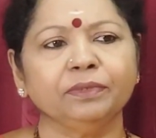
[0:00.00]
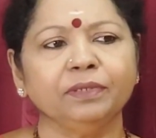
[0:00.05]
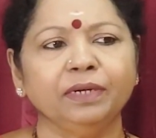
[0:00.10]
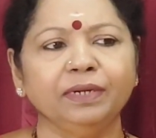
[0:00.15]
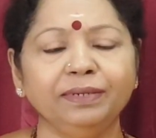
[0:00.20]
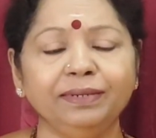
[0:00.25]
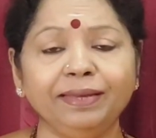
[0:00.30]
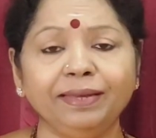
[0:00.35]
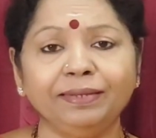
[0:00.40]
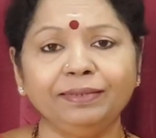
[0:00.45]

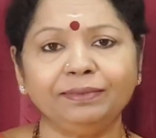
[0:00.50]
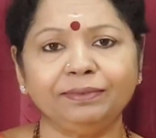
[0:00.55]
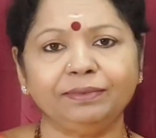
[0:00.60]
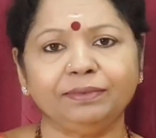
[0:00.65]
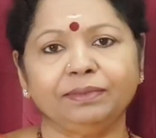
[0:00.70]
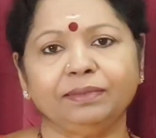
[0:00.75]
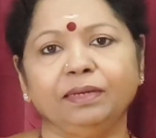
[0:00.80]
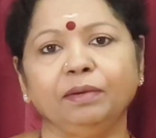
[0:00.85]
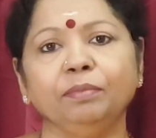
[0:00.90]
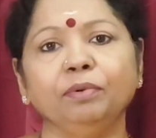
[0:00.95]

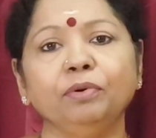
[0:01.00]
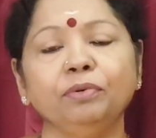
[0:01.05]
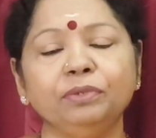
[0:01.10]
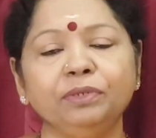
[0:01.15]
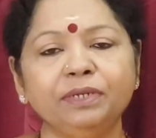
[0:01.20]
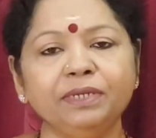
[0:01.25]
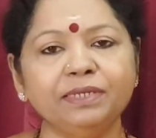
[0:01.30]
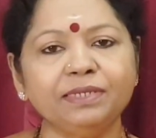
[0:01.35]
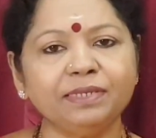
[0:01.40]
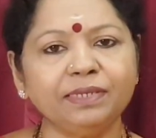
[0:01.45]
death,
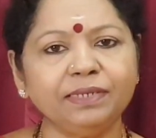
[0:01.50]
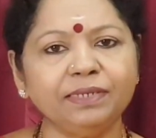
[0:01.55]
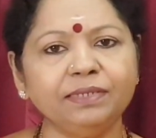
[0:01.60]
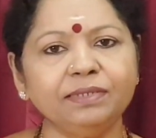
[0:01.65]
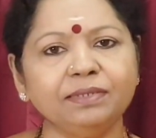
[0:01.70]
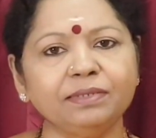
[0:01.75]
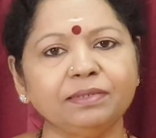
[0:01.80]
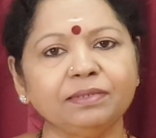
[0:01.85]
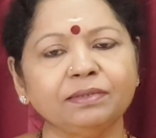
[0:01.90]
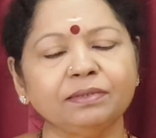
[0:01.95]
about
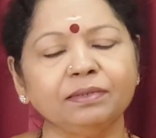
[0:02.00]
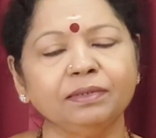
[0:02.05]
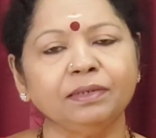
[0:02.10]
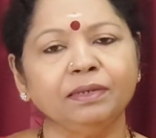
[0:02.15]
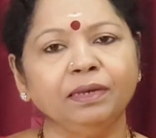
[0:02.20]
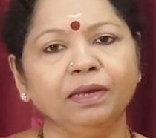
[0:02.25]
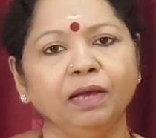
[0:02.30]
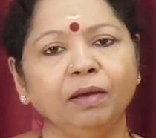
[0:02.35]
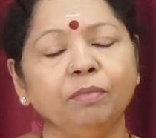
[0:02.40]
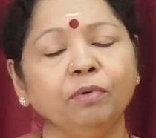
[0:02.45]
disease,
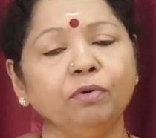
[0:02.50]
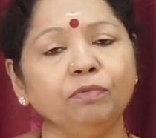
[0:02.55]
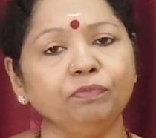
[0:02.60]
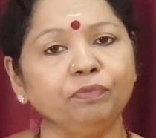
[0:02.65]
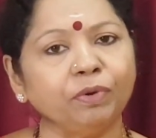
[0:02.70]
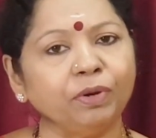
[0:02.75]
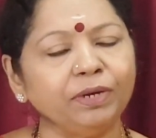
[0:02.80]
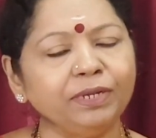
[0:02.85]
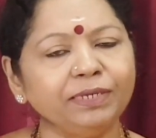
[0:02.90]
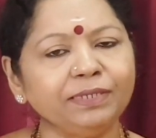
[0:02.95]
about
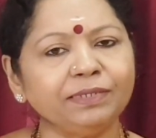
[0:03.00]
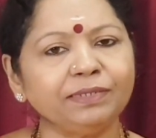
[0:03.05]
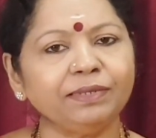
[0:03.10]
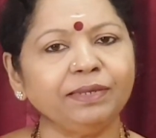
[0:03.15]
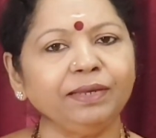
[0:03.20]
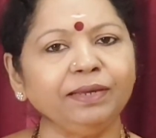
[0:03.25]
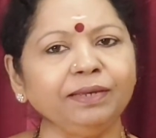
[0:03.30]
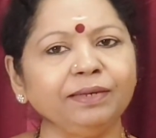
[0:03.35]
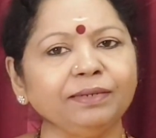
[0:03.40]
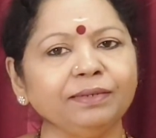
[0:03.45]
falling
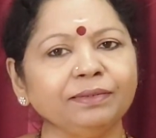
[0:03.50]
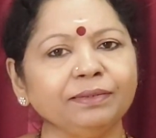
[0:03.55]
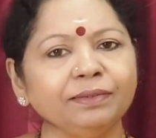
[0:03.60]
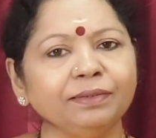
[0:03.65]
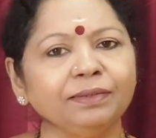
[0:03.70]
sick.